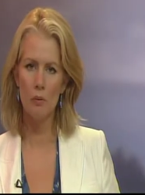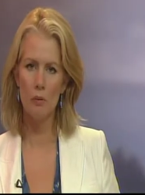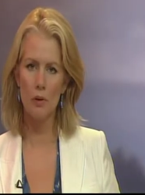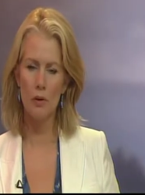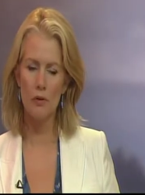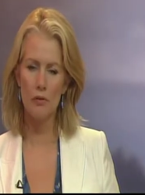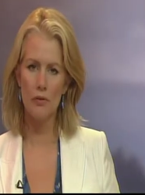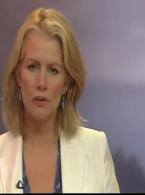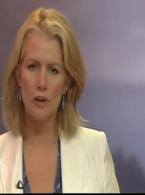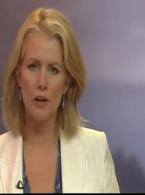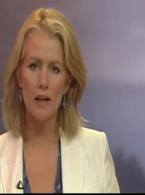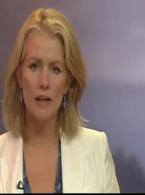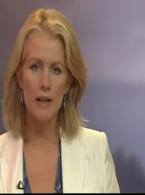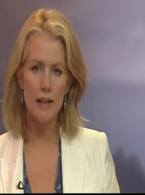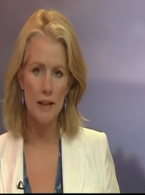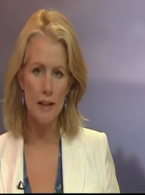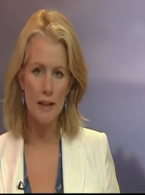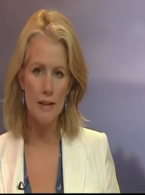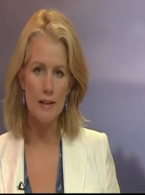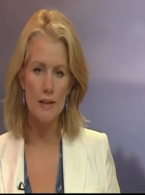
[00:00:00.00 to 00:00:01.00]
Well, the fire
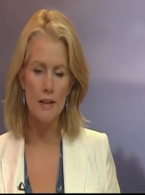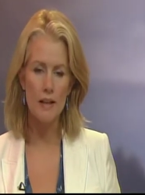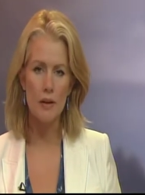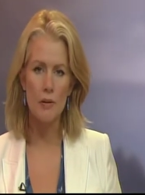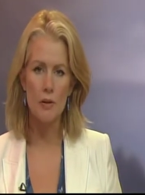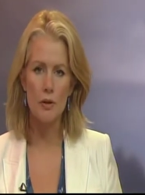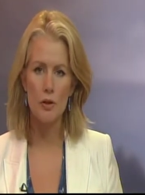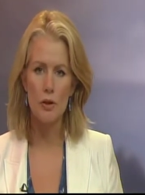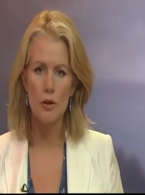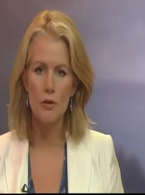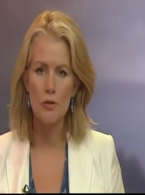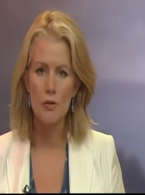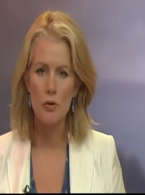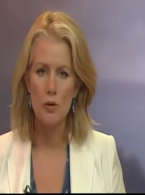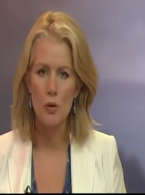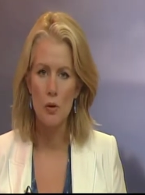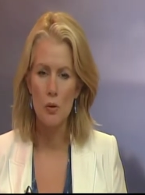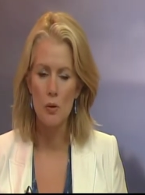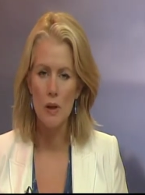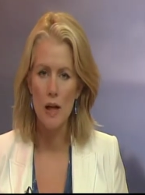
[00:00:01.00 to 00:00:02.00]
is now under
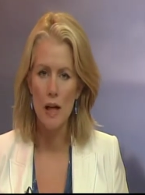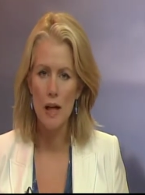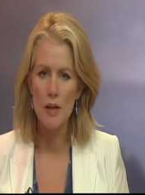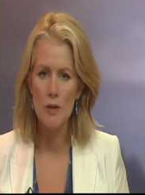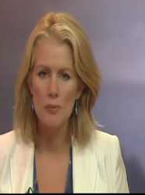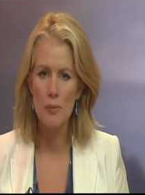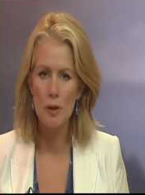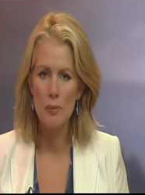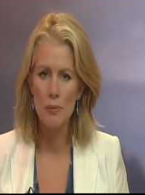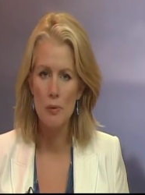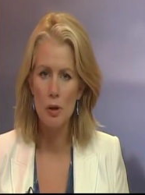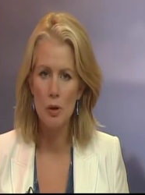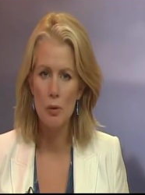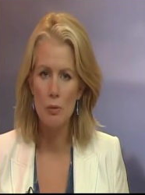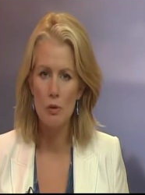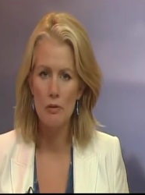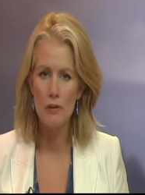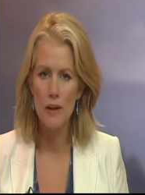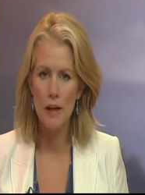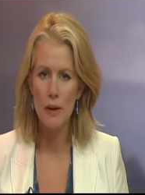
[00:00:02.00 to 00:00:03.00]
control and people who
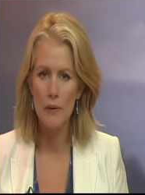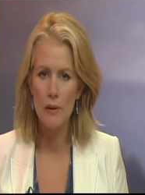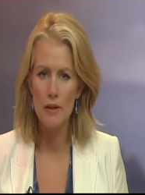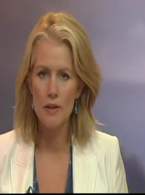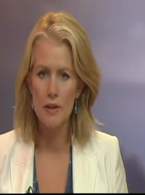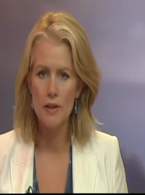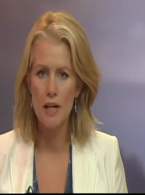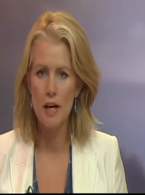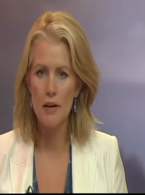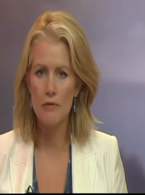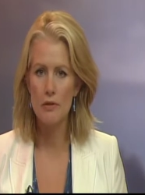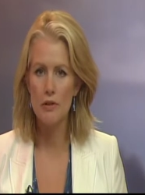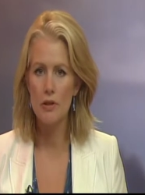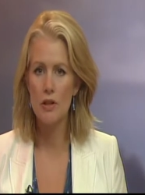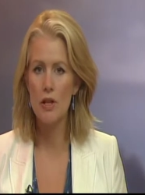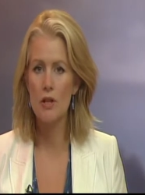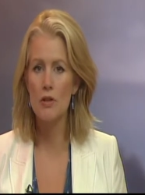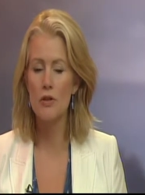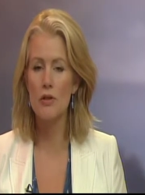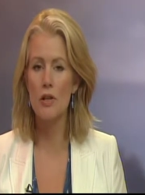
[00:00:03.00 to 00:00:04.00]
were evacuated have
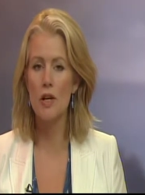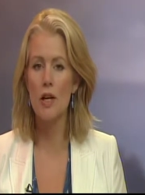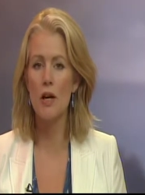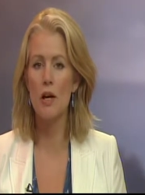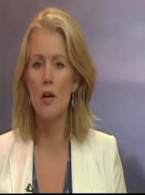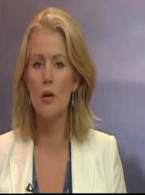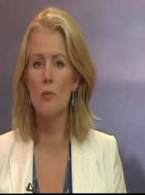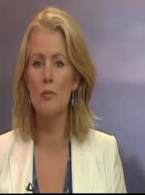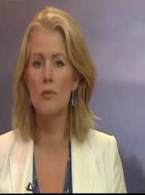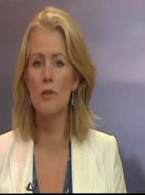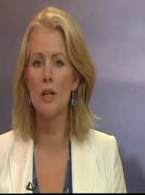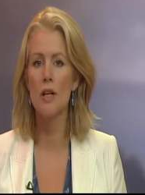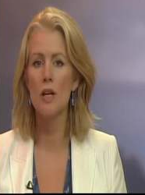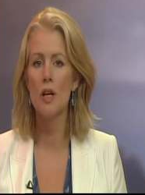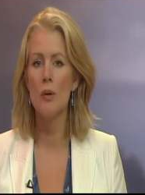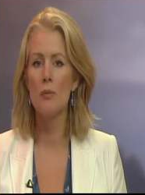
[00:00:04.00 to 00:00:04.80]
returned to their homes,